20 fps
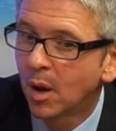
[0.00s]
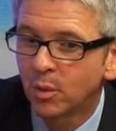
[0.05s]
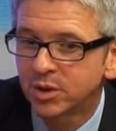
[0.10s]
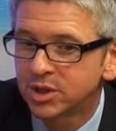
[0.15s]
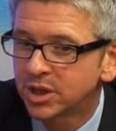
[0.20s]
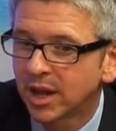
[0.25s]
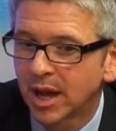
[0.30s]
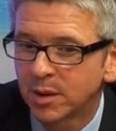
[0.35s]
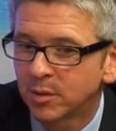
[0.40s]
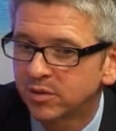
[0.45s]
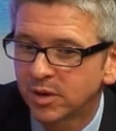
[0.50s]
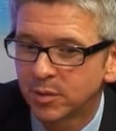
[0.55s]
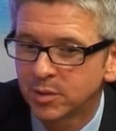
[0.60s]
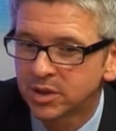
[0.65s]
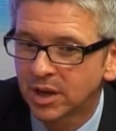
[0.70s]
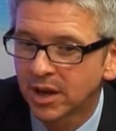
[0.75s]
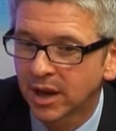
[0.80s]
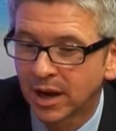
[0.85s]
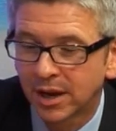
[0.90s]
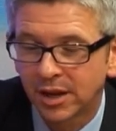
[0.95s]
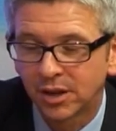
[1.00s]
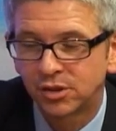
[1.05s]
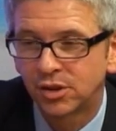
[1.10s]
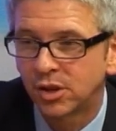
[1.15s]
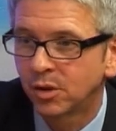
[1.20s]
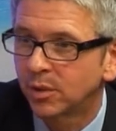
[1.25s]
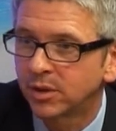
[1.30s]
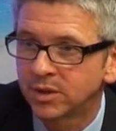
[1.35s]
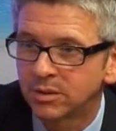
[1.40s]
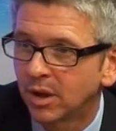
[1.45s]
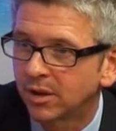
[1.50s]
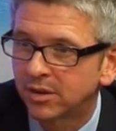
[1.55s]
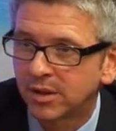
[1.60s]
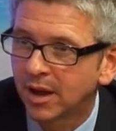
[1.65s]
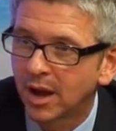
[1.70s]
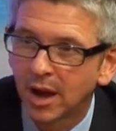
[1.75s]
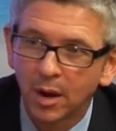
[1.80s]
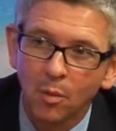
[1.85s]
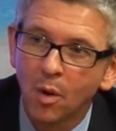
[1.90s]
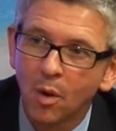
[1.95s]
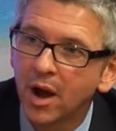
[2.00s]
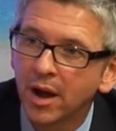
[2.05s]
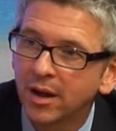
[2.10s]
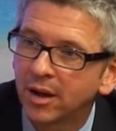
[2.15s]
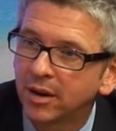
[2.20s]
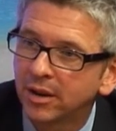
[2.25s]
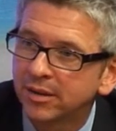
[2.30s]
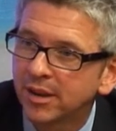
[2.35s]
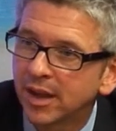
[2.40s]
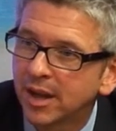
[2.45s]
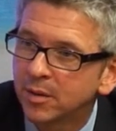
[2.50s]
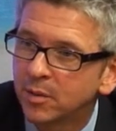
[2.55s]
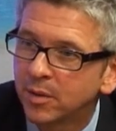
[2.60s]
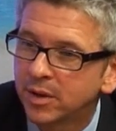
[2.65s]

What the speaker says: which again was very much kind of like do it a DIY holiday.